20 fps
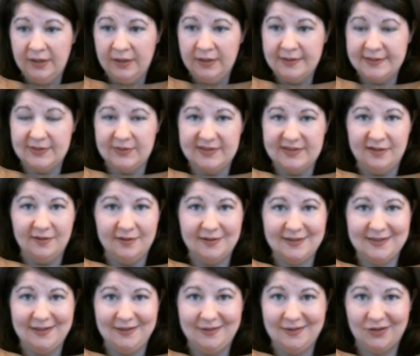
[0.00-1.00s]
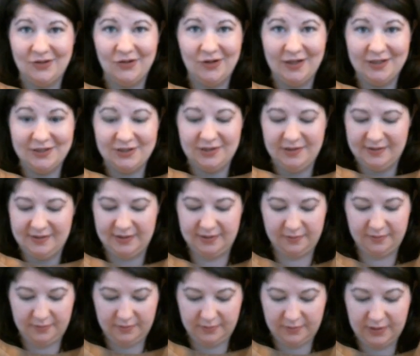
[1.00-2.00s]
So as long as, like, the crotch
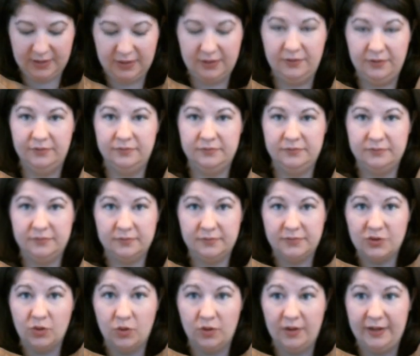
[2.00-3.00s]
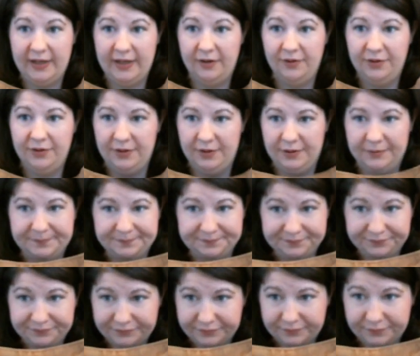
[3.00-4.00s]
isn't, you know, torn out or
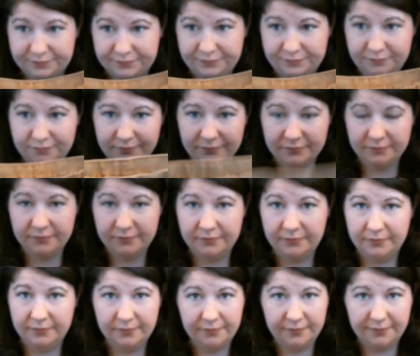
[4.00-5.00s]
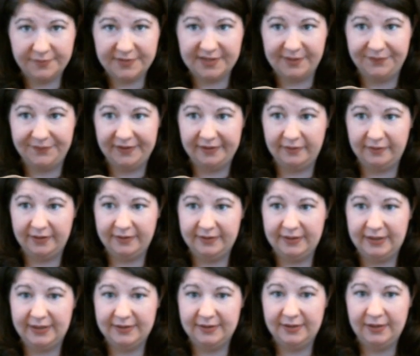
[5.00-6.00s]
something like
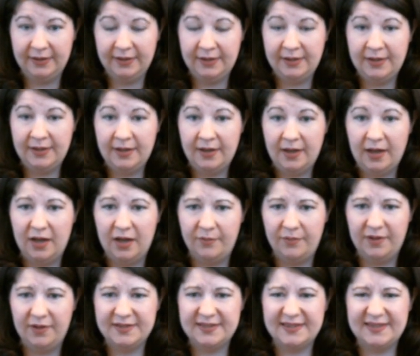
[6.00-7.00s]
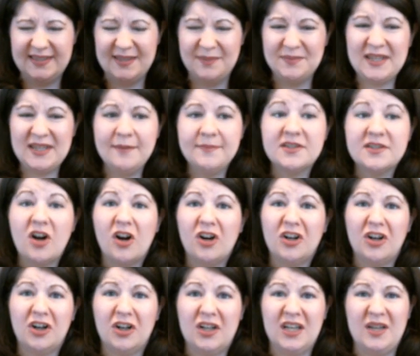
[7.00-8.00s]
that. Um, sometimes
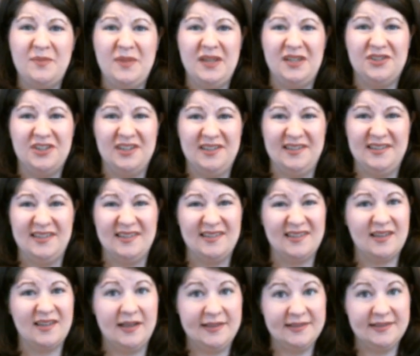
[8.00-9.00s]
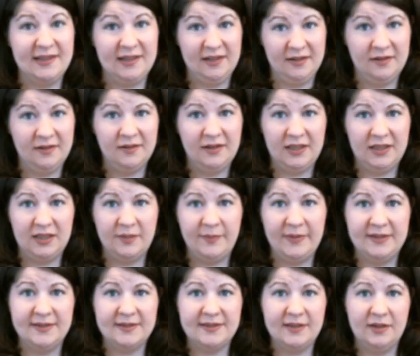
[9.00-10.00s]
Carhartt can be just disgusting in the
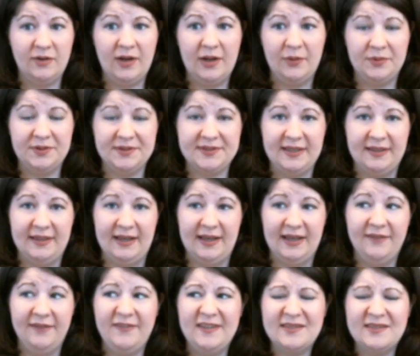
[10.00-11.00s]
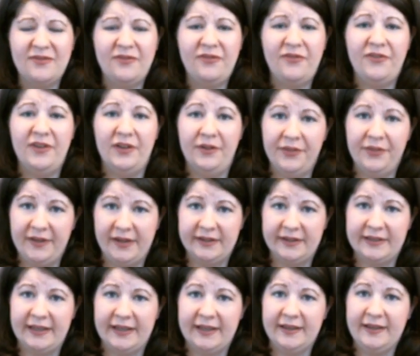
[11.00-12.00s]
bins, though. I will say that. If it's filthy
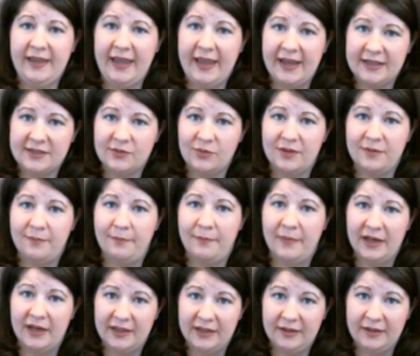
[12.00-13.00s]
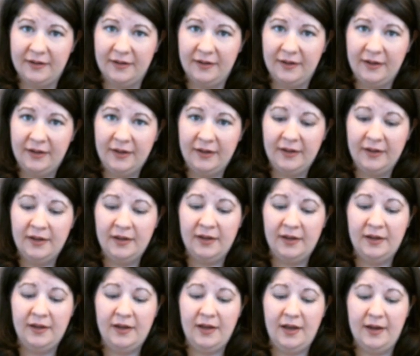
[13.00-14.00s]
and, like, caked with mud,
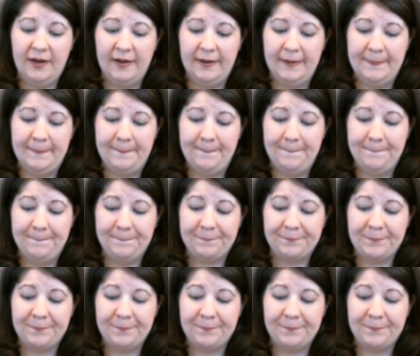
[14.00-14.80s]
um,